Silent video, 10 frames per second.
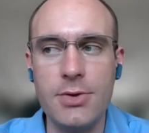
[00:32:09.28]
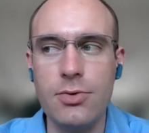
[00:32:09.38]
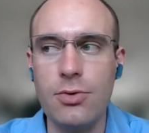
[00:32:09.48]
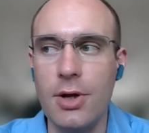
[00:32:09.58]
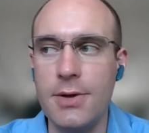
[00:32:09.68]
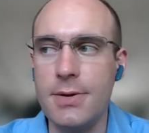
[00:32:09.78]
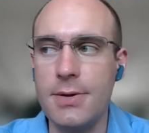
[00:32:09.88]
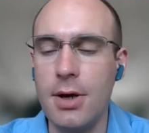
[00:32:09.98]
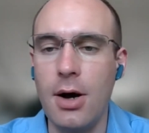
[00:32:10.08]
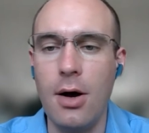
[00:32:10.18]
As soon as
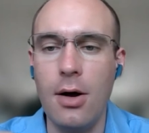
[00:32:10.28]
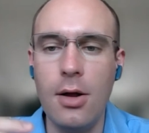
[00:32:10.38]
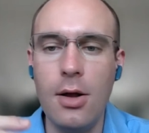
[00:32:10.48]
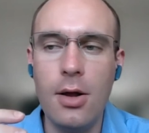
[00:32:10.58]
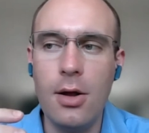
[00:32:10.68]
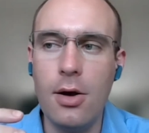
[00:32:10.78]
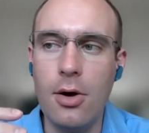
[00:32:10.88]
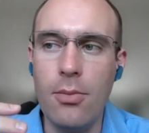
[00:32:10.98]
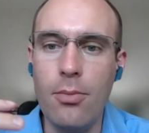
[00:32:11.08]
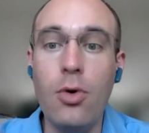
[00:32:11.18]
there are
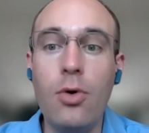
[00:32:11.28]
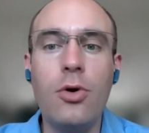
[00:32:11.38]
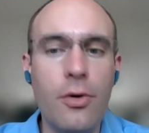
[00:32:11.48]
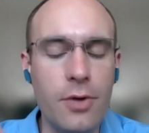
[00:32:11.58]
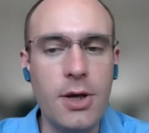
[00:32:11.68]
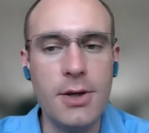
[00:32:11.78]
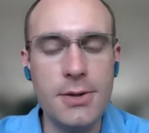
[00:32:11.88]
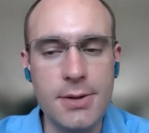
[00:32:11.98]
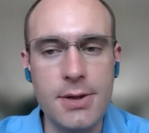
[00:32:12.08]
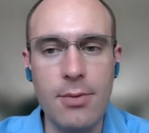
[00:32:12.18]
more COVID
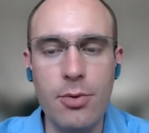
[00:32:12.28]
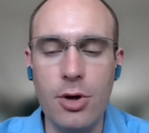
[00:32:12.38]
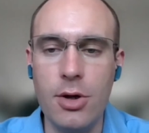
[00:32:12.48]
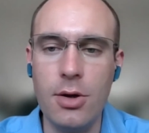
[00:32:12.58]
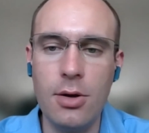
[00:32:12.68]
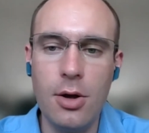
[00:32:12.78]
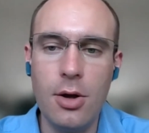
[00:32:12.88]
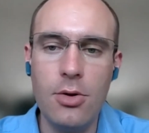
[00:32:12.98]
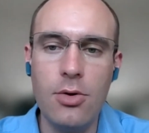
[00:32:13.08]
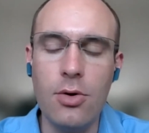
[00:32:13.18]
cases happening,
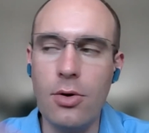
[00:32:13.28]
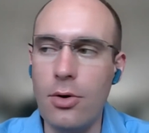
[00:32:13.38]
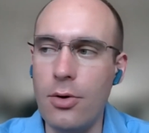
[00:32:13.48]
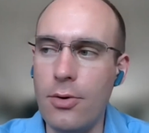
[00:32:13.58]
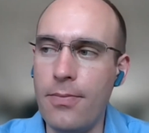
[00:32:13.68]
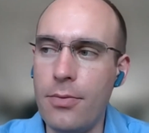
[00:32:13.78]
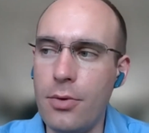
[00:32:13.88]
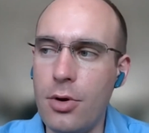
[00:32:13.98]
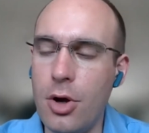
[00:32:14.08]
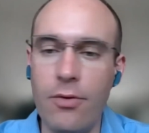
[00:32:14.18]
the
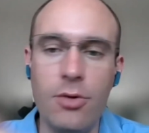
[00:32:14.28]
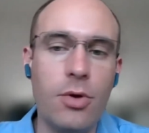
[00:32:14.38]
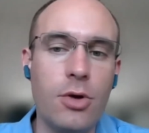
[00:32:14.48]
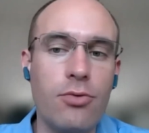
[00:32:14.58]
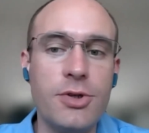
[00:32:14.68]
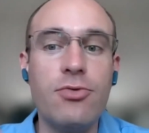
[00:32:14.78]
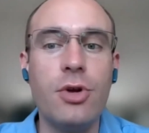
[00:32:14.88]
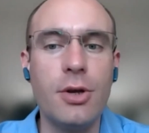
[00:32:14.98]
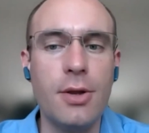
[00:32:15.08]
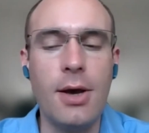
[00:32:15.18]
government
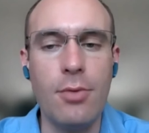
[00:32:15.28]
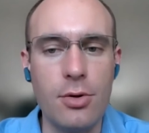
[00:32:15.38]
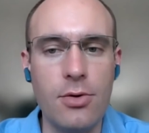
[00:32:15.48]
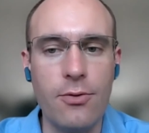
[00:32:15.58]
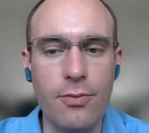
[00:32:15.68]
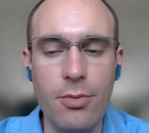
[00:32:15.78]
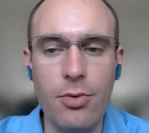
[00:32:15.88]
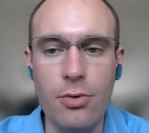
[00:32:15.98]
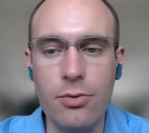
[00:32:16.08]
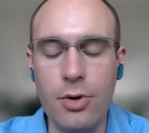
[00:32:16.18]
restrict the amount of
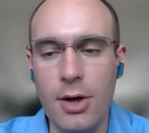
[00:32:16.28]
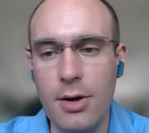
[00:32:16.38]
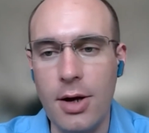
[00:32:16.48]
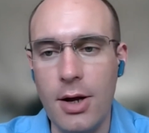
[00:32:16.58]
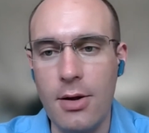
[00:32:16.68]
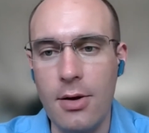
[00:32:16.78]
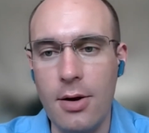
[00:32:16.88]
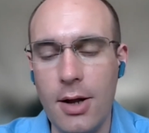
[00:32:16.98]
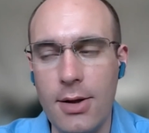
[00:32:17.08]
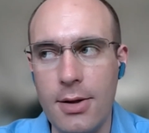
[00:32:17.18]
people who can
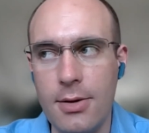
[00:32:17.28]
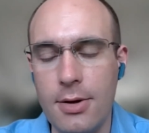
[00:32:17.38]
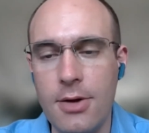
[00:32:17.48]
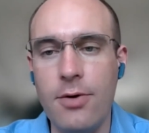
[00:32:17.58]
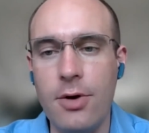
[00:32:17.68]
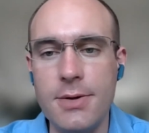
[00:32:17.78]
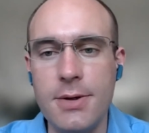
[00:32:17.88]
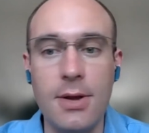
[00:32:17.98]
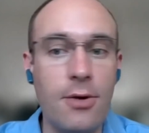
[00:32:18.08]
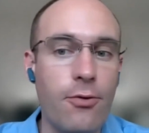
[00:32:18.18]
attend events,
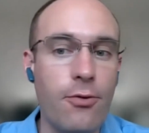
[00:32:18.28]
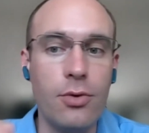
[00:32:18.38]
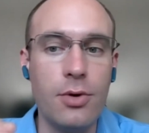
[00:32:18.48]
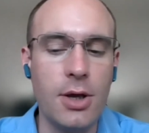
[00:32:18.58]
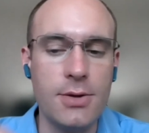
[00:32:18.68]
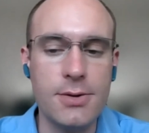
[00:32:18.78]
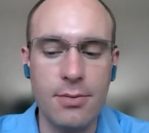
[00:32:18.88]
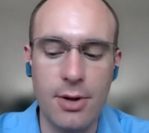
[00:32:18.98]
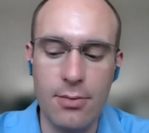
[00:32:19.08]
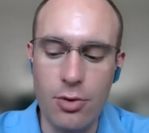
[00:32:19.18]
and therefore it can
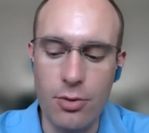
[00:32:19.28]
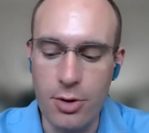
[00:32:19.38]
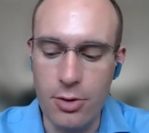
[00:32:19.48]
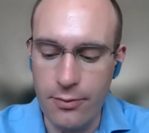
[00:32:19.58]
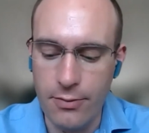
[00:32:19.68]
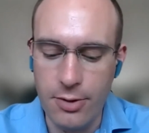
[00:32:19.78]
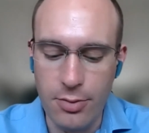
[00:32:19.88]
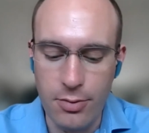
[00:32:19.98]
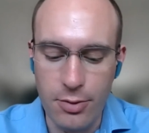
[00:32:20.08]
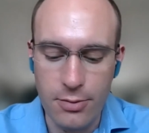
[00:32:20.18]
sometimes go below
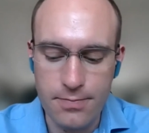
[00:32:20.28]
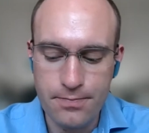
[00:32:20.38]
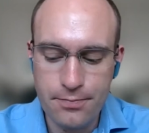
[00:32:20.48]
50 people.